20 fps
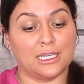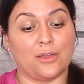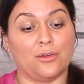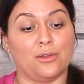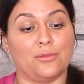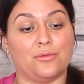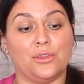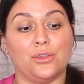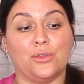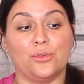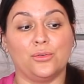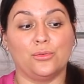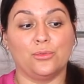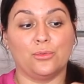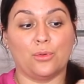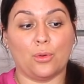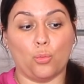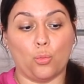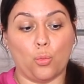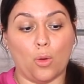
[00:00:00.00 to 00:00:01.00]
Now, if
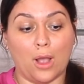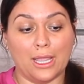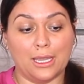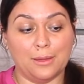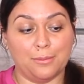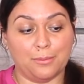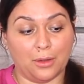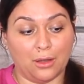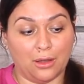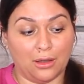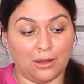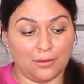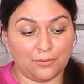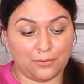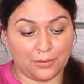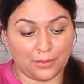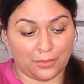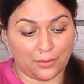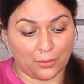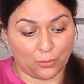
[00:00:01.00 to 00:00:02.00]
you wipe
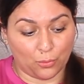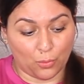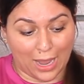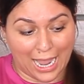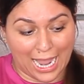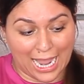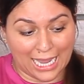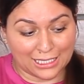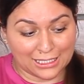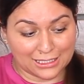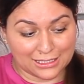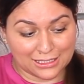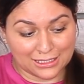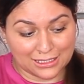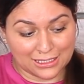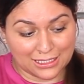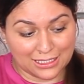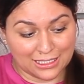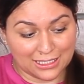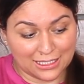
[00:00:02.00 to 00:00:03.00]
off the
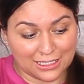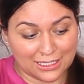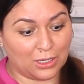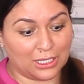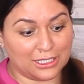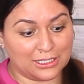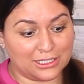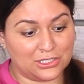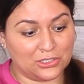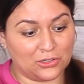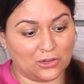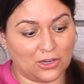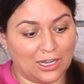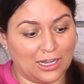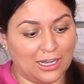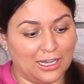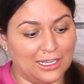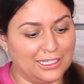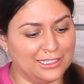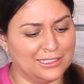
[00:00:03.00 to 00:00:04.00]
wax while it's still
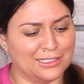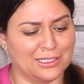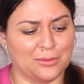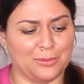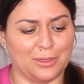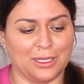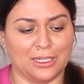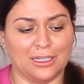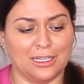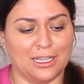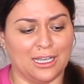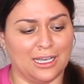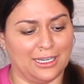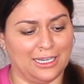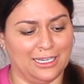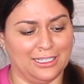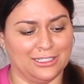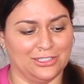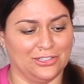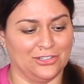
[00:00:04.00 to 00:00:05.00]
hot, it's gonna be a lot
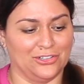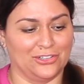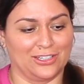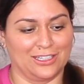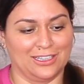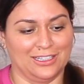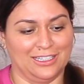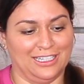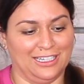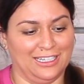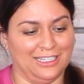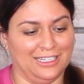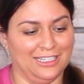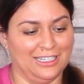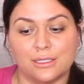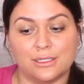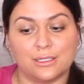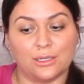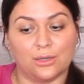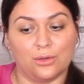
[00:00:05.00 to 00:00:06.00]
easier to clean.
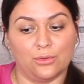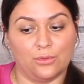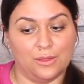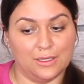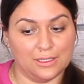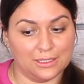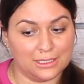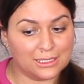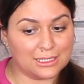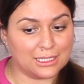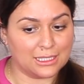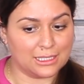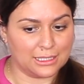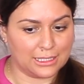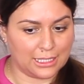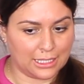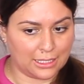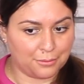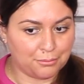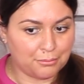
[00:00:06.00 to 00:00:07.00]
So this is gonna
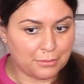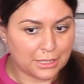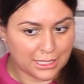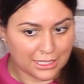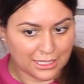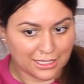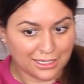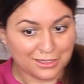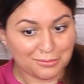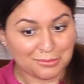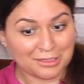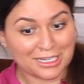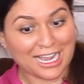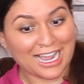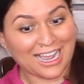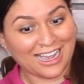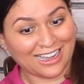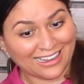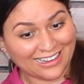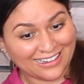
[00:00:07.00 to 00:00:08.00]
take a minute, but
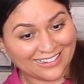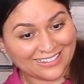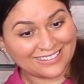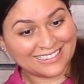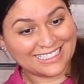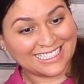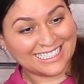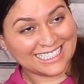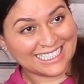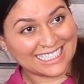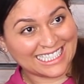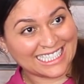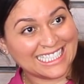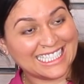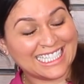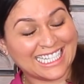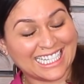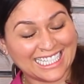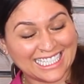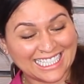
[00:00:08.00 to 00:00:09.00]
how
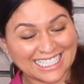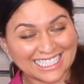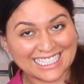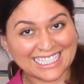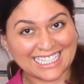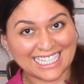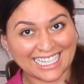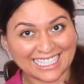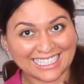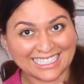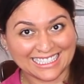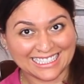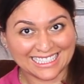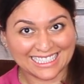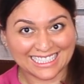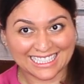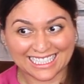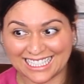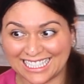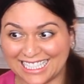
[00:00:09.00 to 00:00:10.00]
good does that
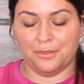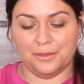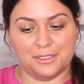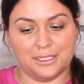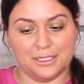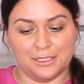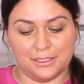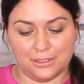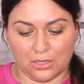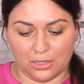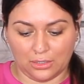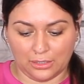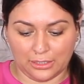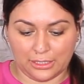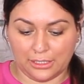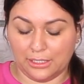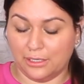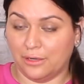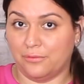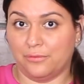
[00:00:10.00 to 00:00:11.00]
look? This is
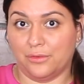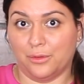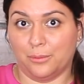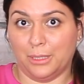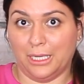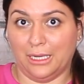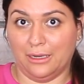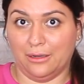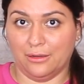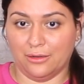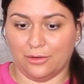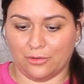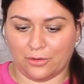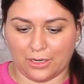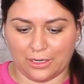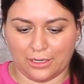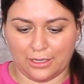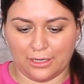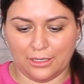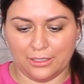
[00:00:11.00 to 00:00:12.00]
solid enough for me,
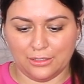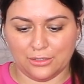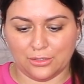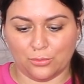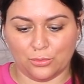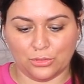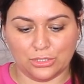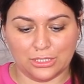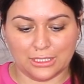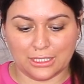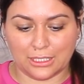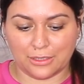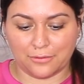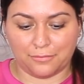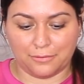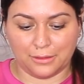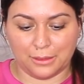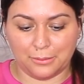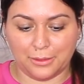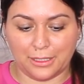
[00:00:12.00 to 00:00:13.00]
okay? So we're just gonna
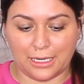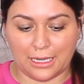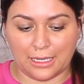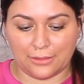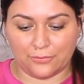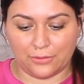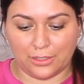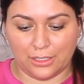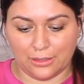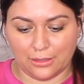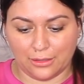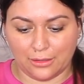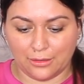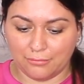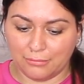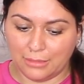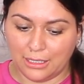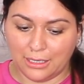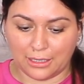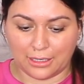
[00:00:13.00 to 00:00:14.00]
flip it out of here,
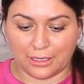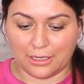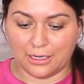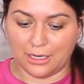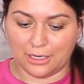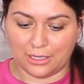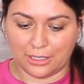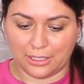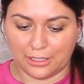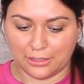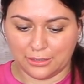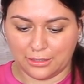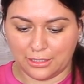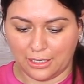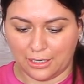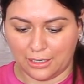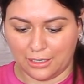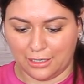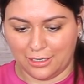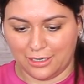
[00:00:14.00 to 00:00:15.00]
cut it
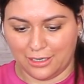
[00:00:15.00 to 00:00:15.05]
into